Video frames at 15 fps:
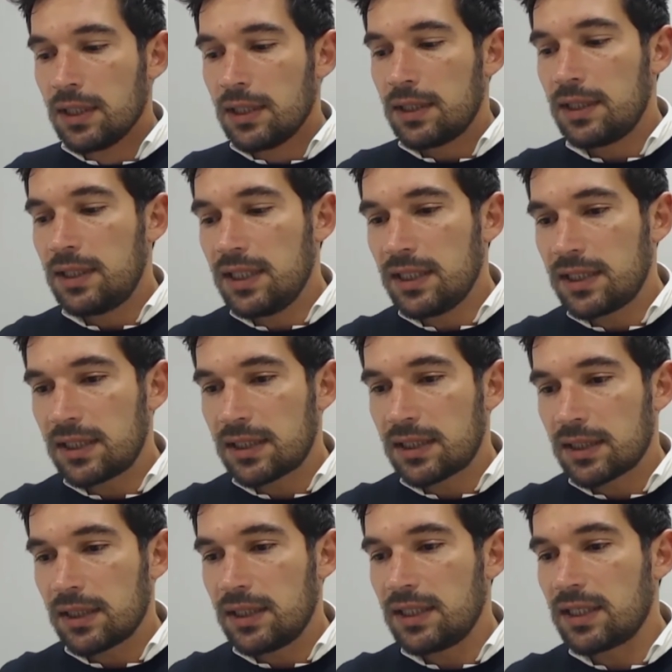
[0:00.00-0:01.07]
This
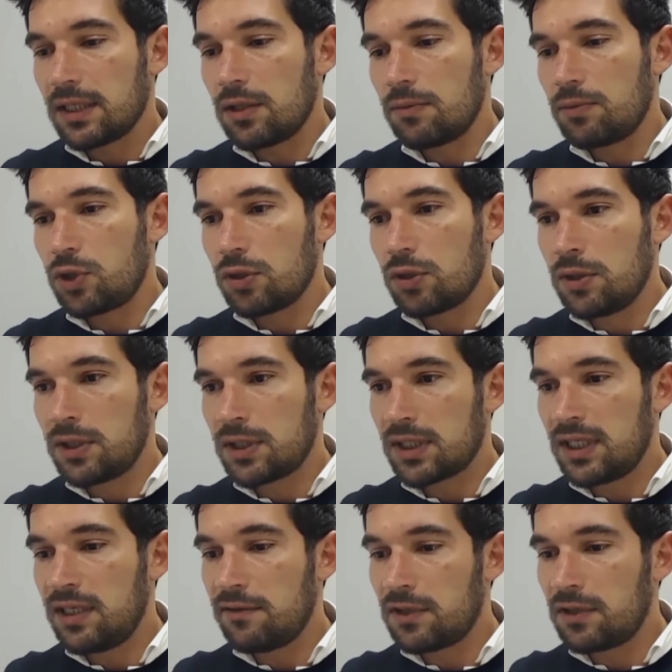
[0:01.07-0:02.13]
is an option
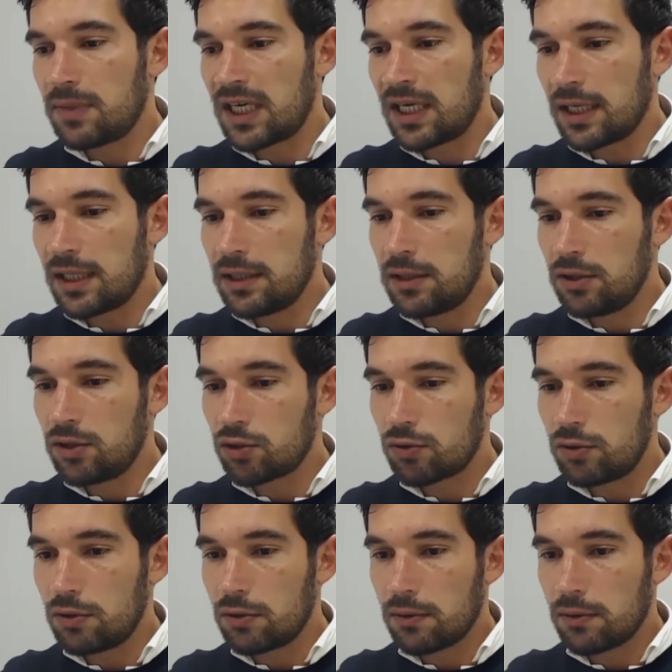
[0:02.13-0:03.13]
given by industrial.